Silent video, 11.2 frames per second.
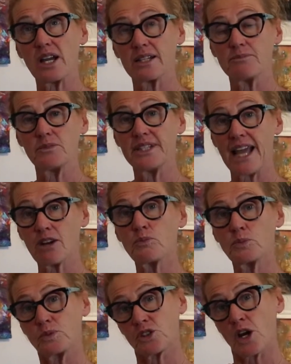I'm
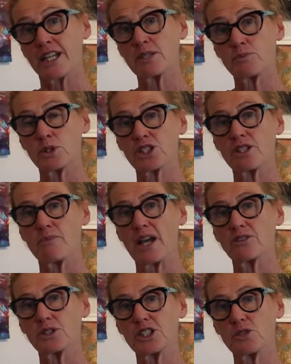now trying to push the
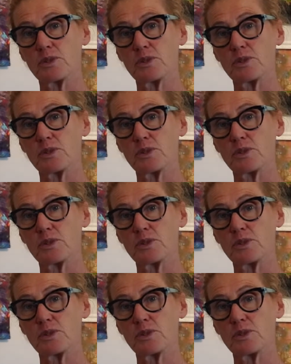boundaries